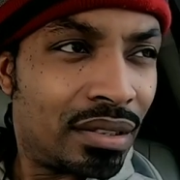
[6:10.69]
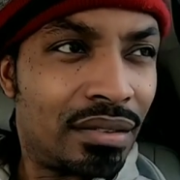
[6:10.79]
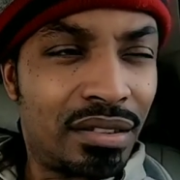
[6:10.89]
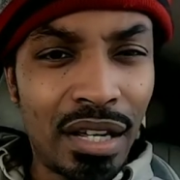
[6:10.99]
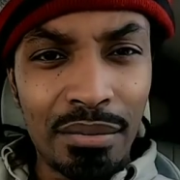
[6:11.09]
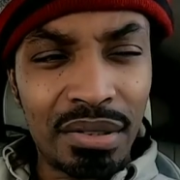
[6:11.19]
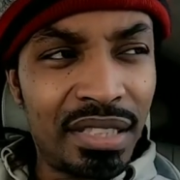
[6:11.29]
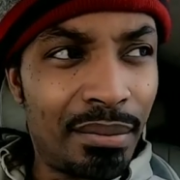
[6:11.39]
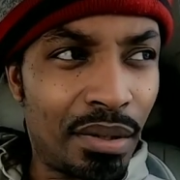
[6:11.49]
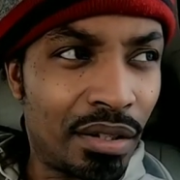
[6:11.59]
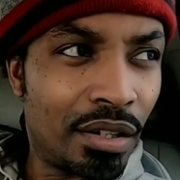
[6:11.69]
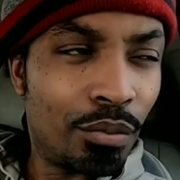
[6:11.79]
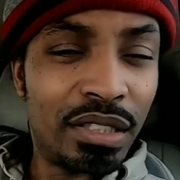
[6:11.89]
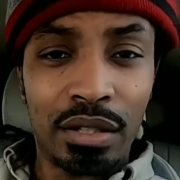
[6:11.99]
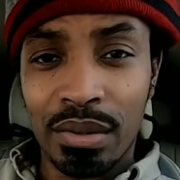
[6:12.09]
some similar,
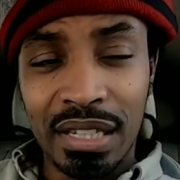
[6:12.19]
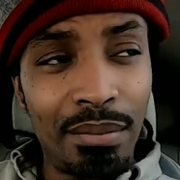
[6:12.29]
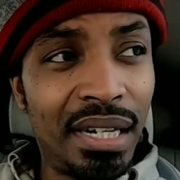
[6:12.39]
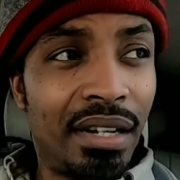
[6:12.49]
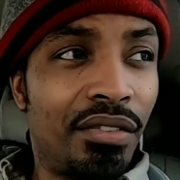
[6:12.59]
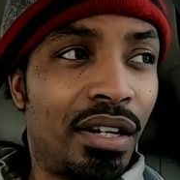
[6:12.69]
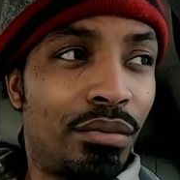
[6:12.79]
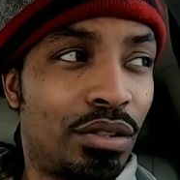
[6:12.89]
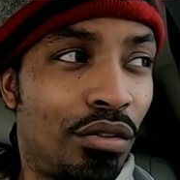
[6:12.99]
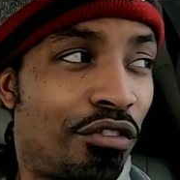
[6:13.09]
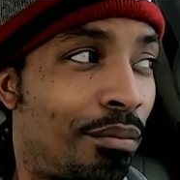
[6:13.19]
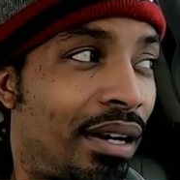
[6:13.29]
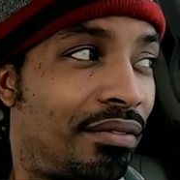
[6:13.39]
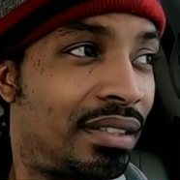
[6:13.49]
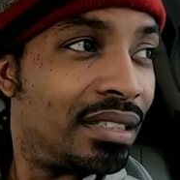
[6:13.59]
which there wasn't that many on there, was going for
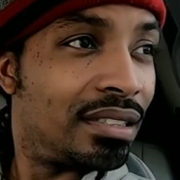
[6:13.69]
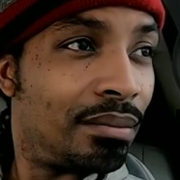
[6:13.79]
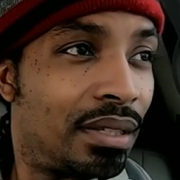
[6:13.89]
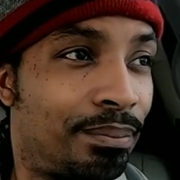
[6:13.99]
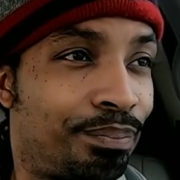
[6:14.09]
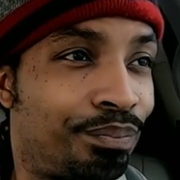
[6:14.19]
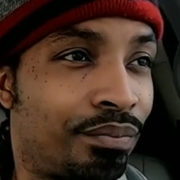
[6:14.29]
about fifty something.